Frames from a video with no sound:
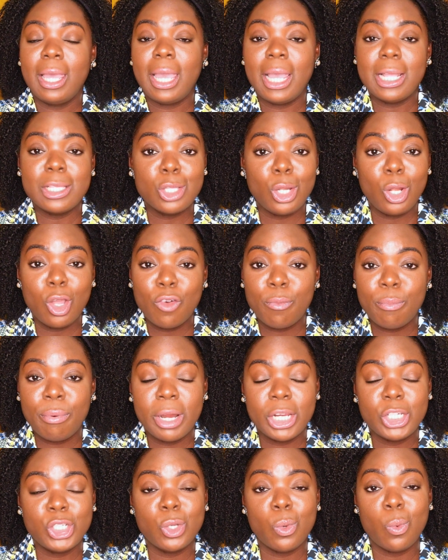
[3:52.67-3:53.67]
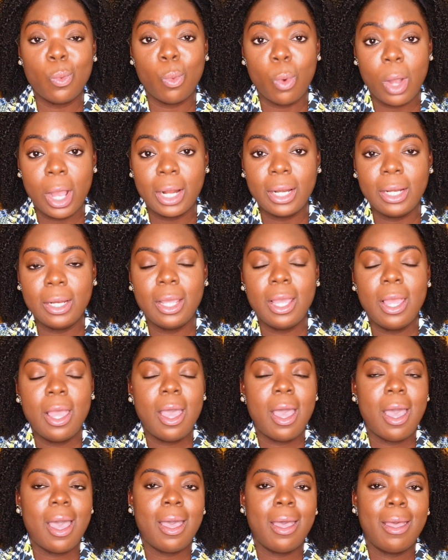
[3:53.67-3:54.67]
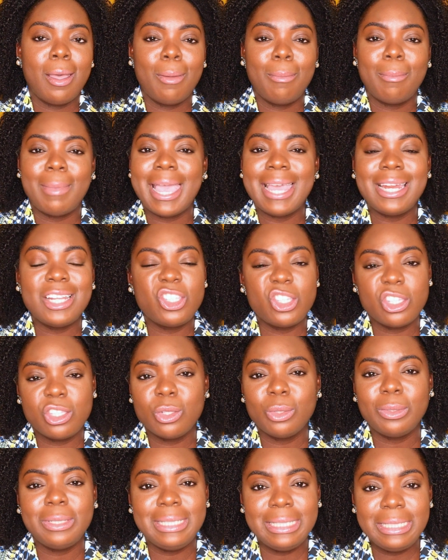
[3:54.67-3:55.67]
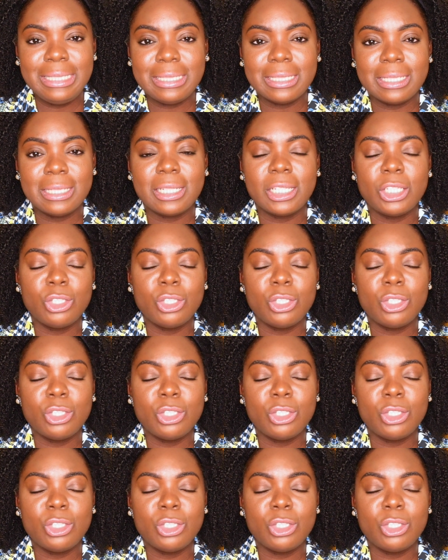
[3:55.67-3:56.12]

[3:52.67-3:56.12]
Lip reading: it's a lot of pressure, one, and it's just not needed.